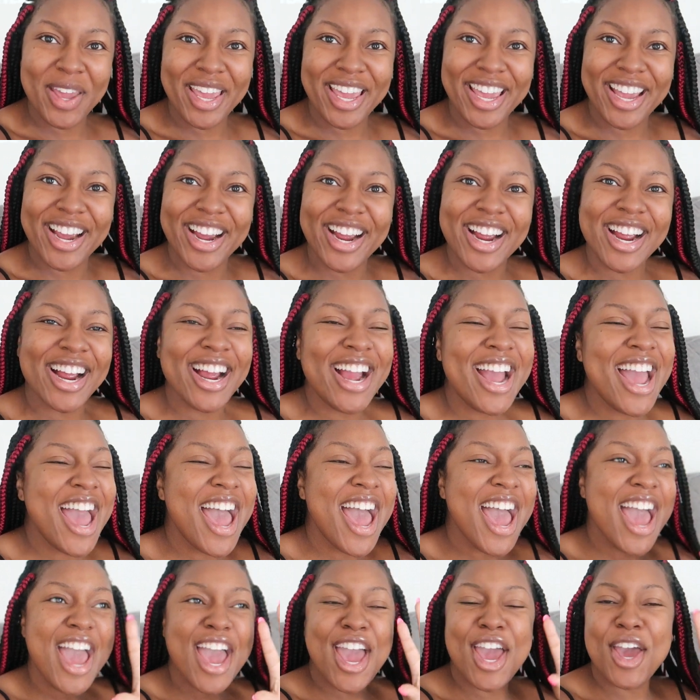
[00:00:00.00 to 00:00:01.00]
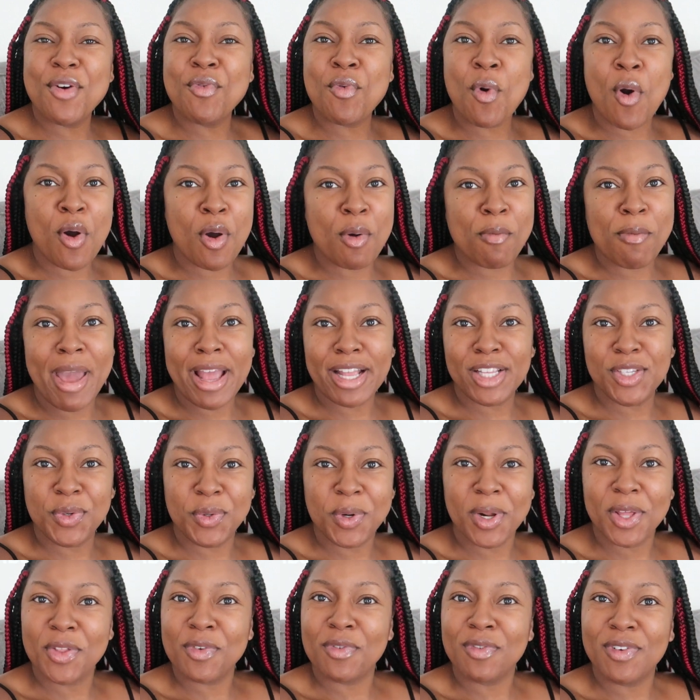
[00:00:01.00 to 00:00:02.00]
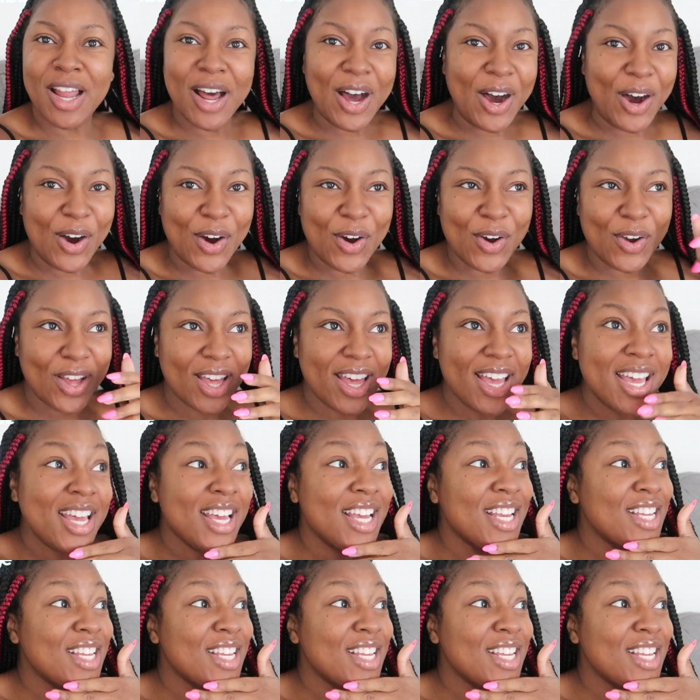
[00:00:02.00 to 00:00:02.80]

here, and welcome back to another vlog.